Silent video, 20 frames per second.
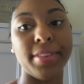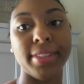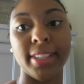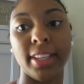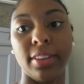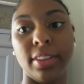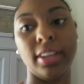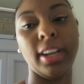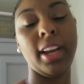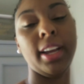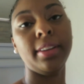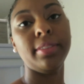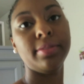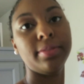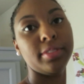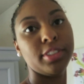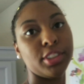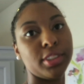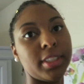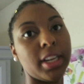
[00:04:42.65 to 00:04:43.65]
every single day.
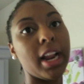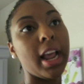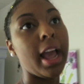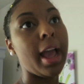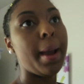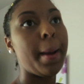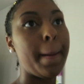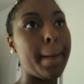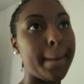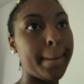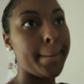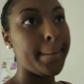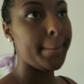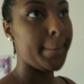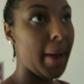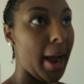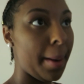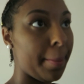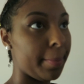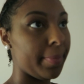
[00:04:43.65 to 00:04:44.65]

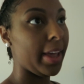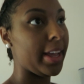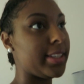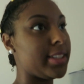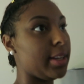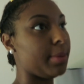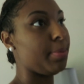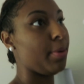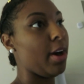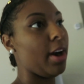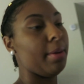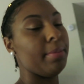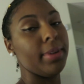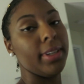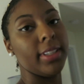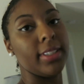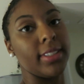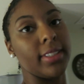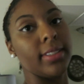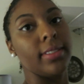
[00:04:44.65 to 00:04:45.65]
That's a
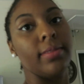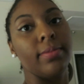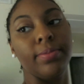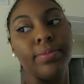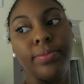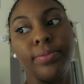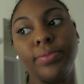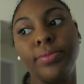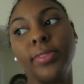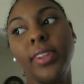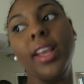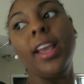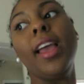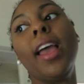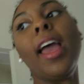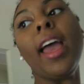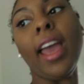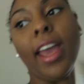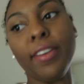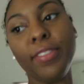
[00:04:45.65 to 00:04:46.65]
promise.
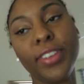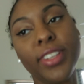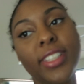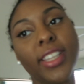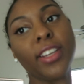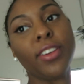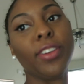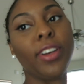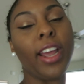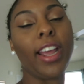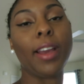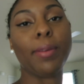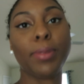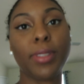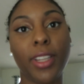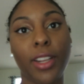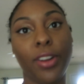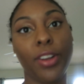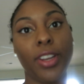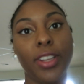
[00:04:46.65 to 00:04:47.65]
Every single day, I'm
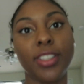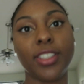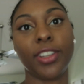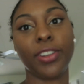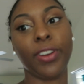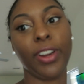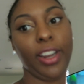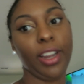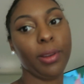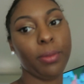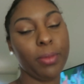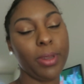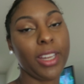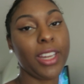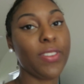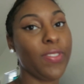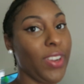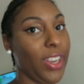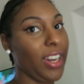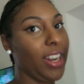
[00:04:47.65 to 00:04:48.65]
still on Instagram,
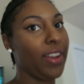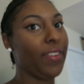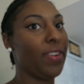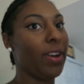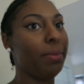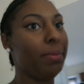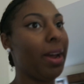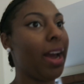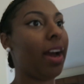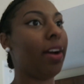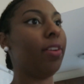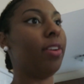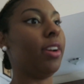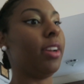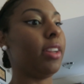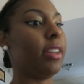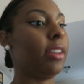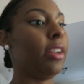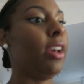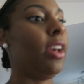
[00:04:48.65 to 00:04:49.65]
even if I'm not
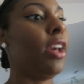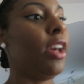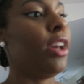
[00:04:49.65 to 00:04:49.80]
on